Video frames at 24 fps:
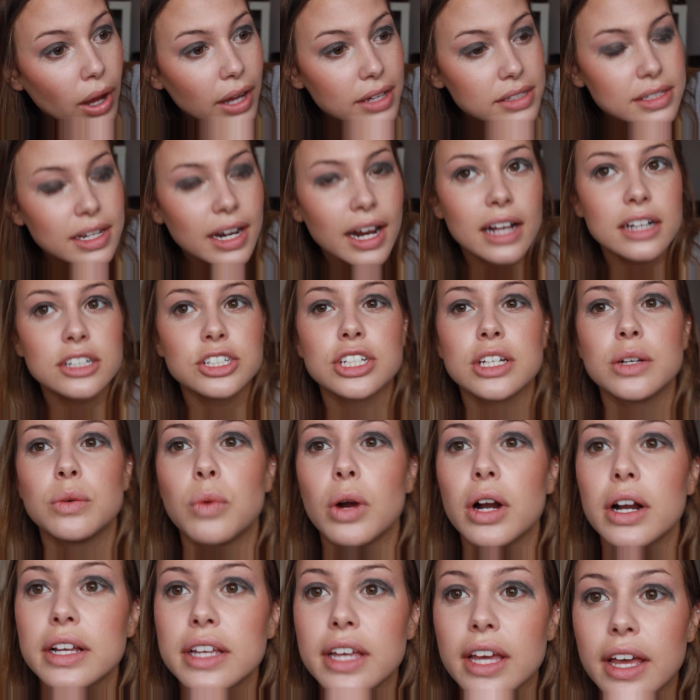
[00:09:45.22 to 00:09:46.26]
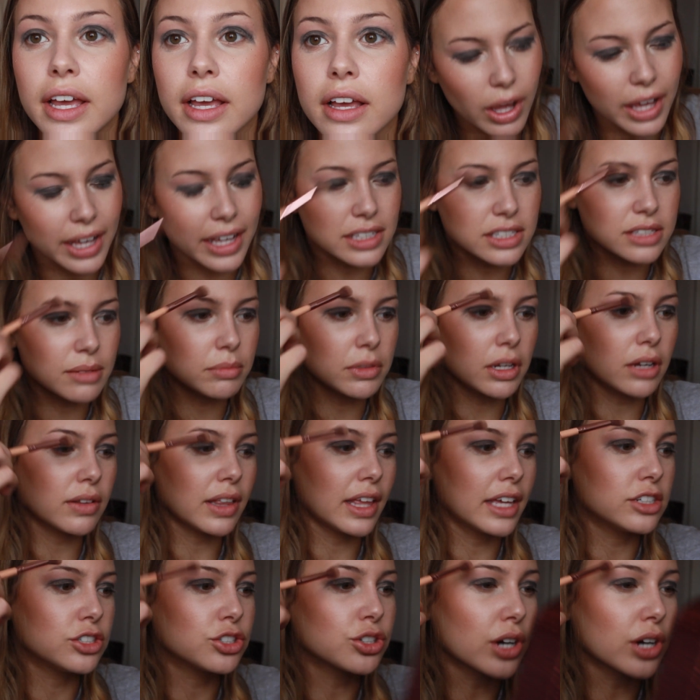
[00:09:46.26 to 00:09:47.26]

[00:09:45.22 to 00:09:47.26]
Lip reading: Why is it actually working? Well, I guess I'm not like